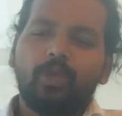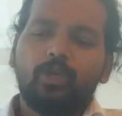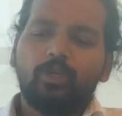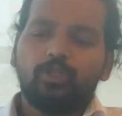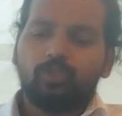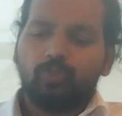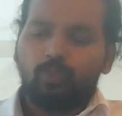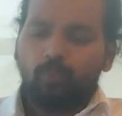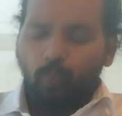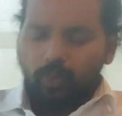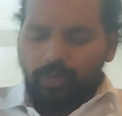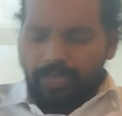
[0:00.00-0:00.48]

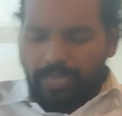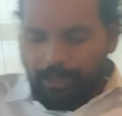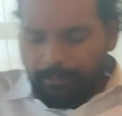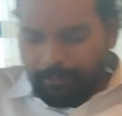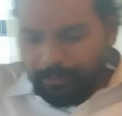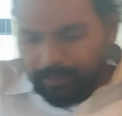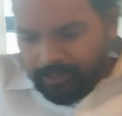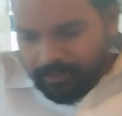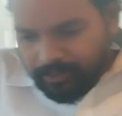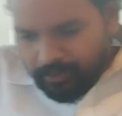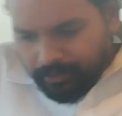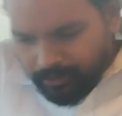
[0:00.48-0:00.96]
So what
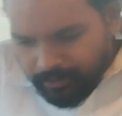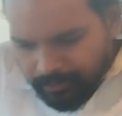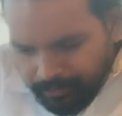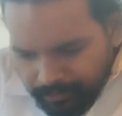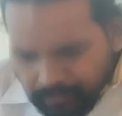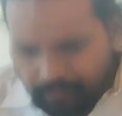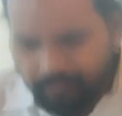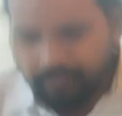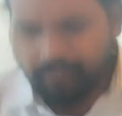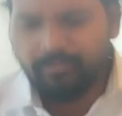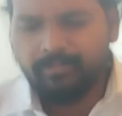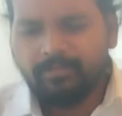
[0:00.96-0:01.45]
happened here?
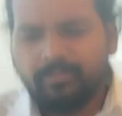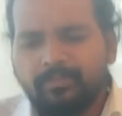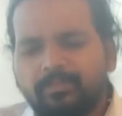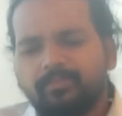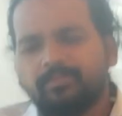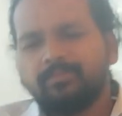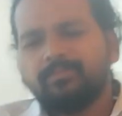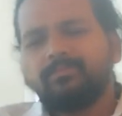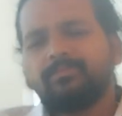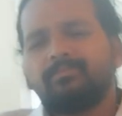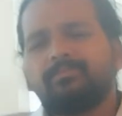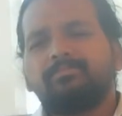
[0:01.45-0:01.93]

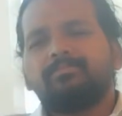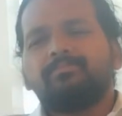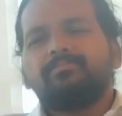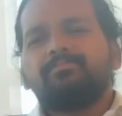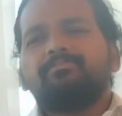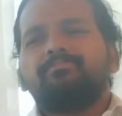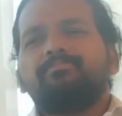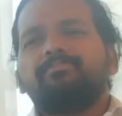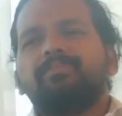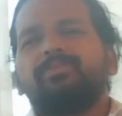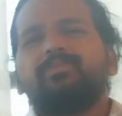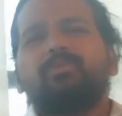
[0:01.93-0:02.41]

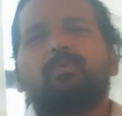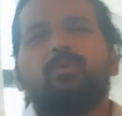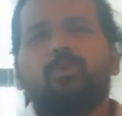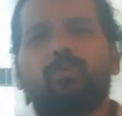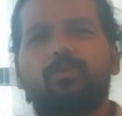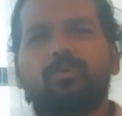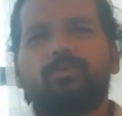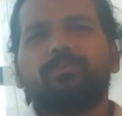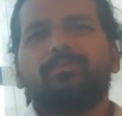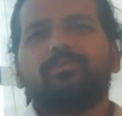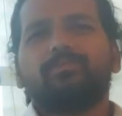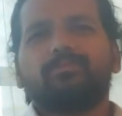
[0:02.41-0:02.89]

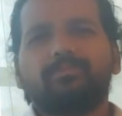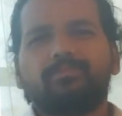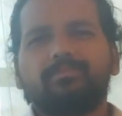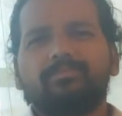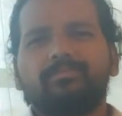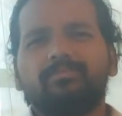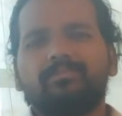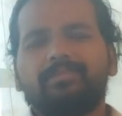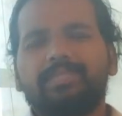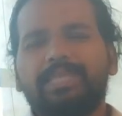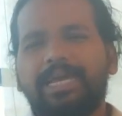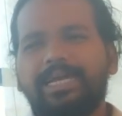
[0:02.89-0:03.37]
Before
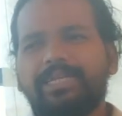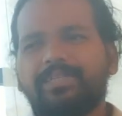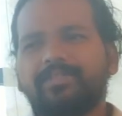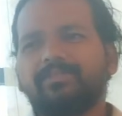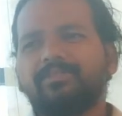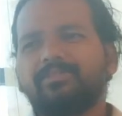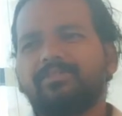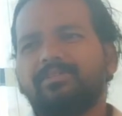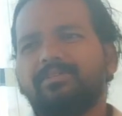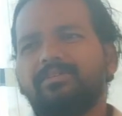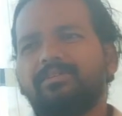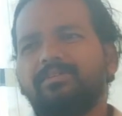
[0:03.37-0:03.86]
that,
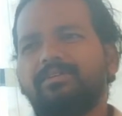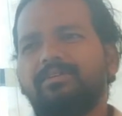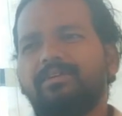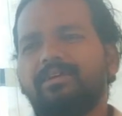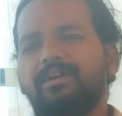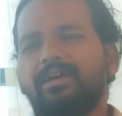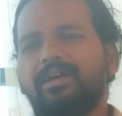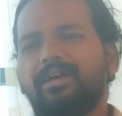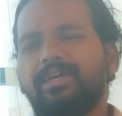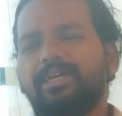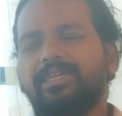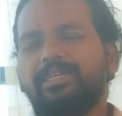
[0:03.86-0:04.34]

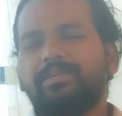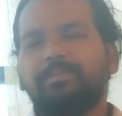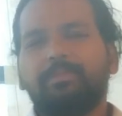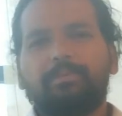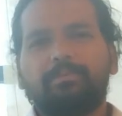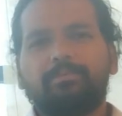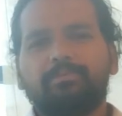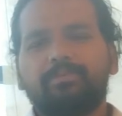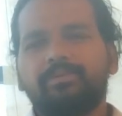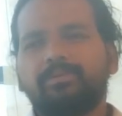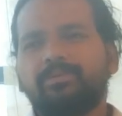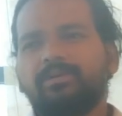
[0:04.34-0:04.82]
I
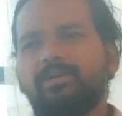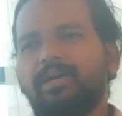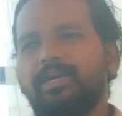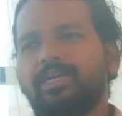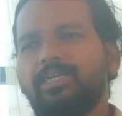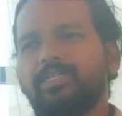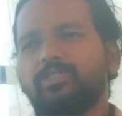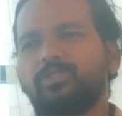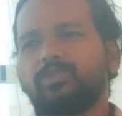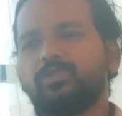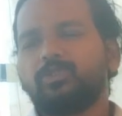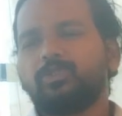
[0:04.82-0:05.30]
remember I
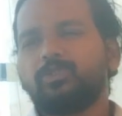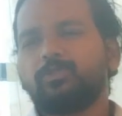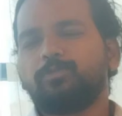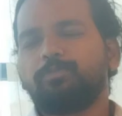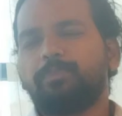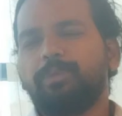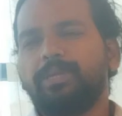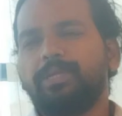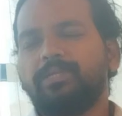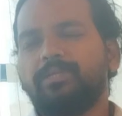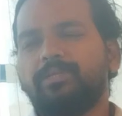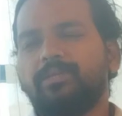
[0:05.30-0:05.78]
used to
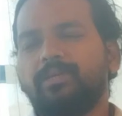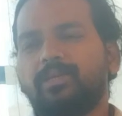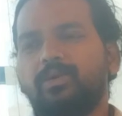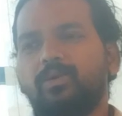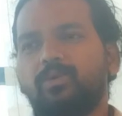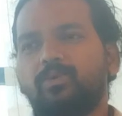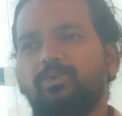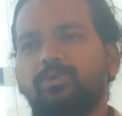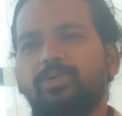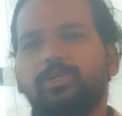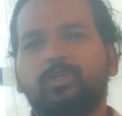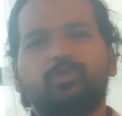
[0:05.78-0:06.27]
spend
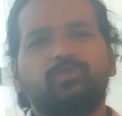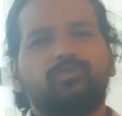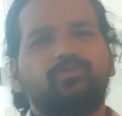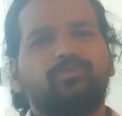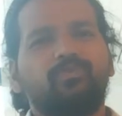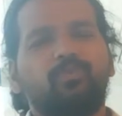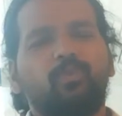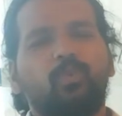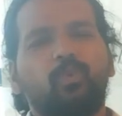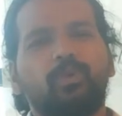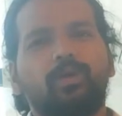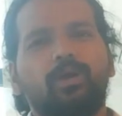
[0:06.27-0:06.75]
around 3 to
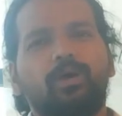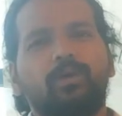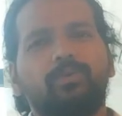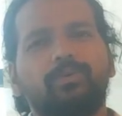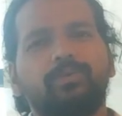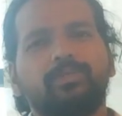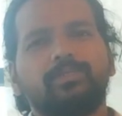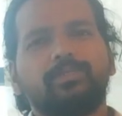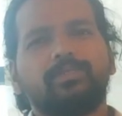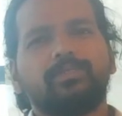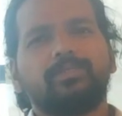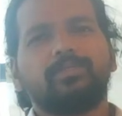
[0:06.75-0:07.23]
4
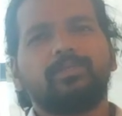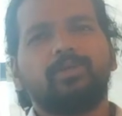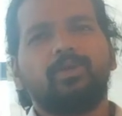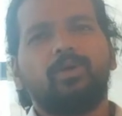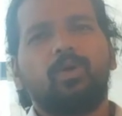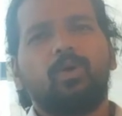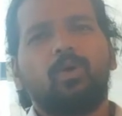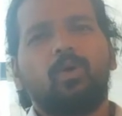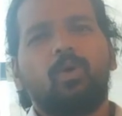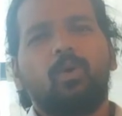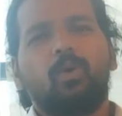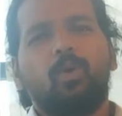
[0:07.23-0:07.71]
hours
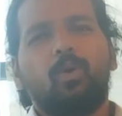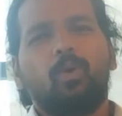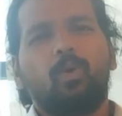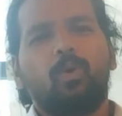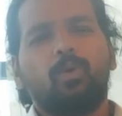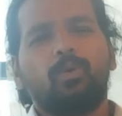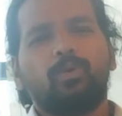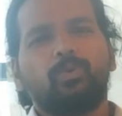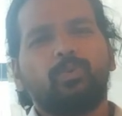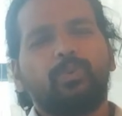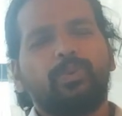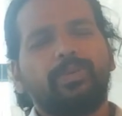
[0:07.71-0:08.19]

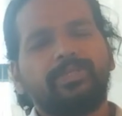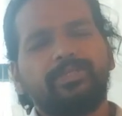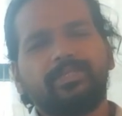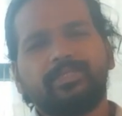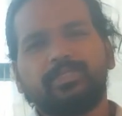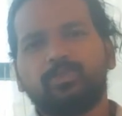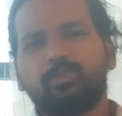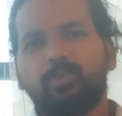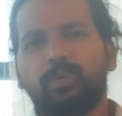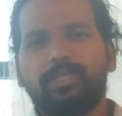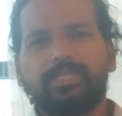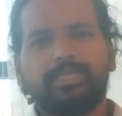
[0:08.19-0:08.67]
on doing
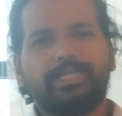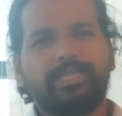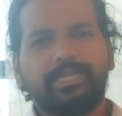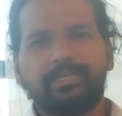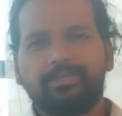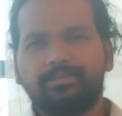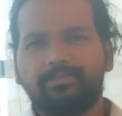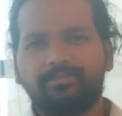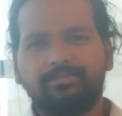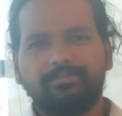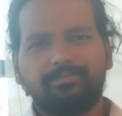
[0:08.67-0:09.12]
just one thing: